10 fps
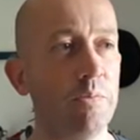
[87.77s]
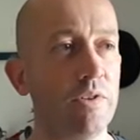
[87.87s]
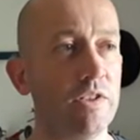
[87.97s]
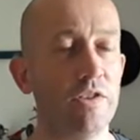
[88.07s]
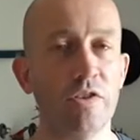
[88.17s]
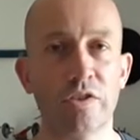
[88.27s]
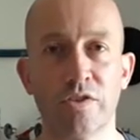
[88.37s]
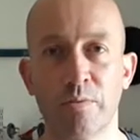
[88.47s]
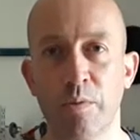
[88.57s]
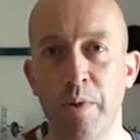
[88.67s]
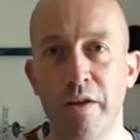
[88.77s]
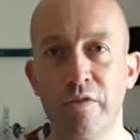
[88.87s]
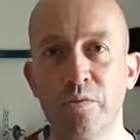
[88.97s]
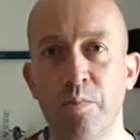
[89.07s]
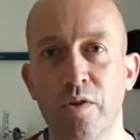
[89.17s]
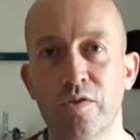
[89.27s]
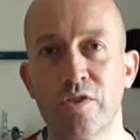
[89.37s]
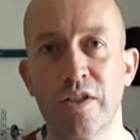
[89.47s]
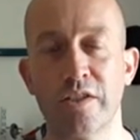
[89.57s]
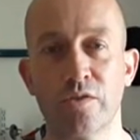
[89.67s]
But then you look at some of the Perry's box
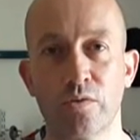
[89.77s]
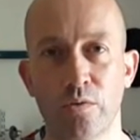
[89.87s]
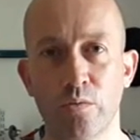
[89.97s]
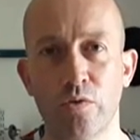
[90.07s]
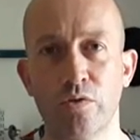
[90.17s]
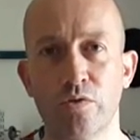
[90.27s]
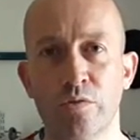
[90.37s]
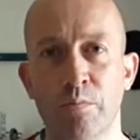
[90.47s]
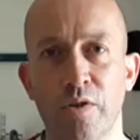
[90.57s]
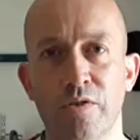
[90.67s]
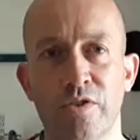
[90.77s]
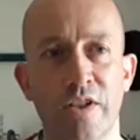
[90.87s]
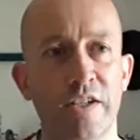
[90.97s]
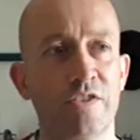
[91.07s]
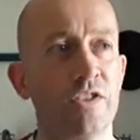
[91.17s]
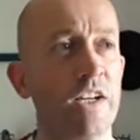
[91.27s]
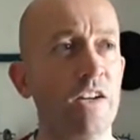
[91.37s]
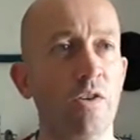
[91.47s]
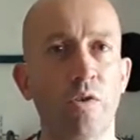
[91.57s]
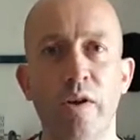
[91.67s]
sets or the Warlords box sets,
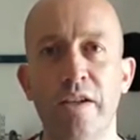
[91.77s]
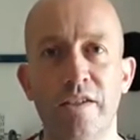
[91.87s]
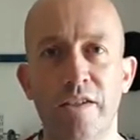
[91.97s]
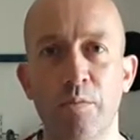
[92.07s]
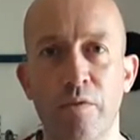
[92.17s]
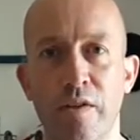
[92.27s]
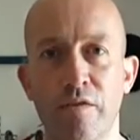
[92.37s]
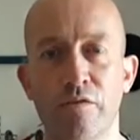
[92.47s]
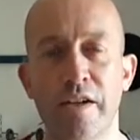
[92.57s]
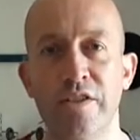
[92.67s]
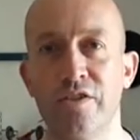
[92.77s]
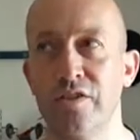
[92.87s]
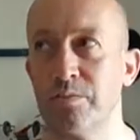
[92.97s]
or any number of other ranges.